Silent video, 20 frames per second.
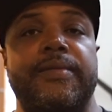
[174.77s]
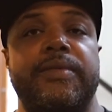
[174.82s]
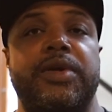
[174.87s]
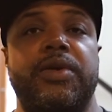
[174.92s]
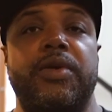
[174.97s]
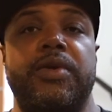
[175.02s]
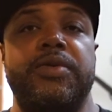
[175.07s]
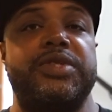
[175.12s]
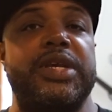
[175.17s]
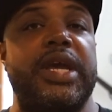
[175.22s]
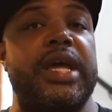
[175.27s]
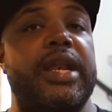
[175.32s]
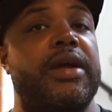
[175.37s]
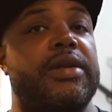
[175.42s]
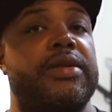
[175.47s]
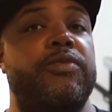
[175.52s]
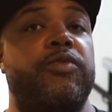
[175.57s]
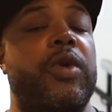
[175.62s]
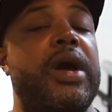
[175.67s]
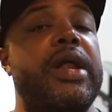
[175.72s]
You know what I'm saying?
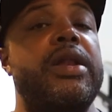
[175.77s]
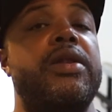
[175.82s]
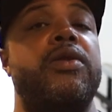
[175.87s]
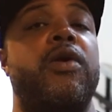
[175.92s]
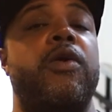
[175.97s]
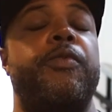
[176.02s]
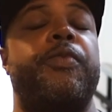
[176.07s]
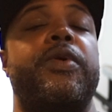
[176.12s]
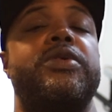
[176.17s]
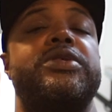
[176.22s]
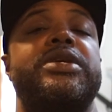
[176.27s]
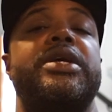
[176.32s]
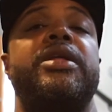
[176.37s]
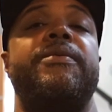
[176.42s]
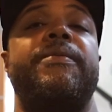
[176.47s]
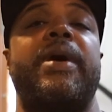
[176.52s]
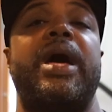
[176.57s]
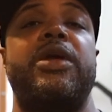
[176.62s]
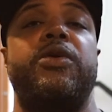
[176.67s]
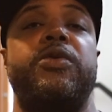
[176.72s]
And wasn't no protest.
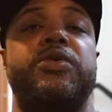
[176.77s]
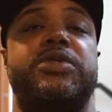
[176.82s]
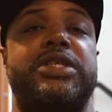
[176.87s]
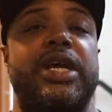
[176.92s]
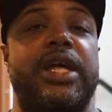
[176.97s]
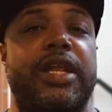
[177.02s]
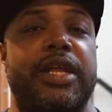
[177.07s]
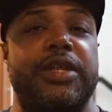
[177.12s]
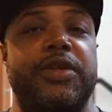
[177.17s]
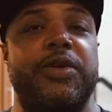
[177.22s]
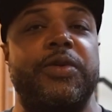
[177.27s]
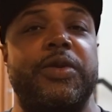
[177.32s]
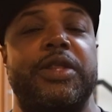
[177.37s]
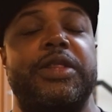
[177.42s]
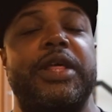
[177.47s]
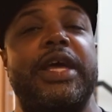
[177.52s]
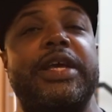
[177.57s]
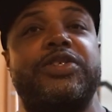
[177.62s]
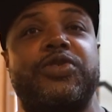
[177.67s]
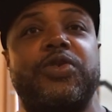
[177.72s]
Anybody who's telling you that
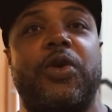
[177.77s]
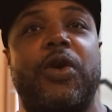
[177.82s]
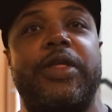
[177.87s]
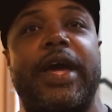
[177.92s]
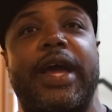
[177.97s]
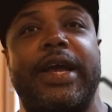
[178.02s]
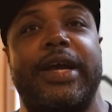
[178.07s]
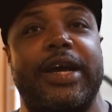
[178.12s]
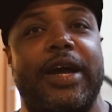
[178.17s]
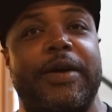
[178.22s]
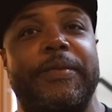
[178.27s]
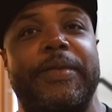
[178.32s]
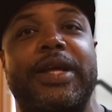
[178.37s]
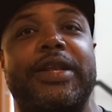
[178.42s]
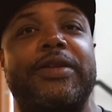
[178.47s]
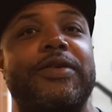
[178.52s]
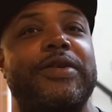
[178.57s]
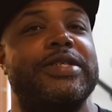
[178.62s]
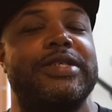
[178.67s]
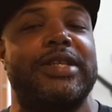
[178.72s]
they saw that
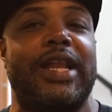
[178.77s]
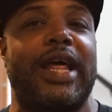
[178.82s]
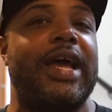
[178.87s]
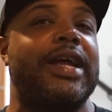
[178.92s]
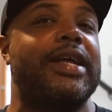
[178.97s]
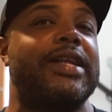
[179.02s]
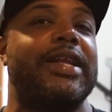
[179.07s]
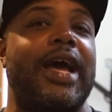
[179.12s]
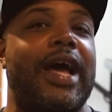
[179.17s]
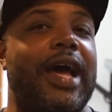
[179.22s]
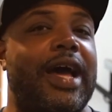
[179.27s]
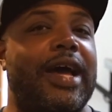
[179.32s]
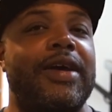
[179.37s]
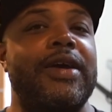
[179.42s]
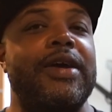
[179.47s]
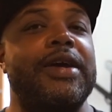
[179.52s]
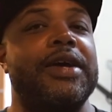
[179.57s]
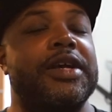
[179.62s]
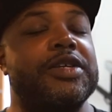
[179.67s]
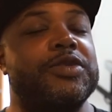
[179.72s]
coming is like, nah,
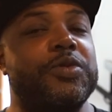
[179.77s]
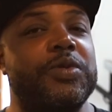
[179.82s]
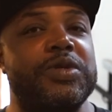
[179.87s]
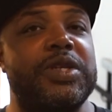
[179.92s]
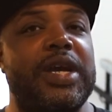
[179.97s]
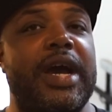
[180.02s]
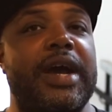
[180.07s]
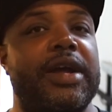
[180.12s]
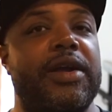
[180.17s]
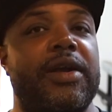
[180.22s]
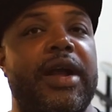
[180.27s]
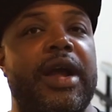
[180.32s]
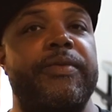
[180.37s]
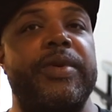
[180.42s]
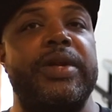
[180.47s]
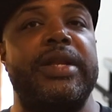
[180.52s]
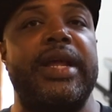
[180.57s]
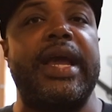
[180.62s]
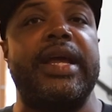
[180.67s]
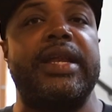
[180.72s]
because we was out here
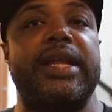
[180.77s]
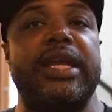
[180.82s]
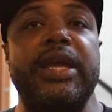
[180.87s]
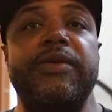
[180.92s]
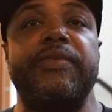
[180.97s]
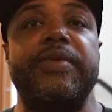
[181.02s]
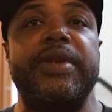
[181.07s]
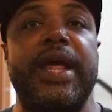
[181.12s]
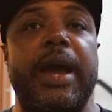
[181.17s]
every day. And even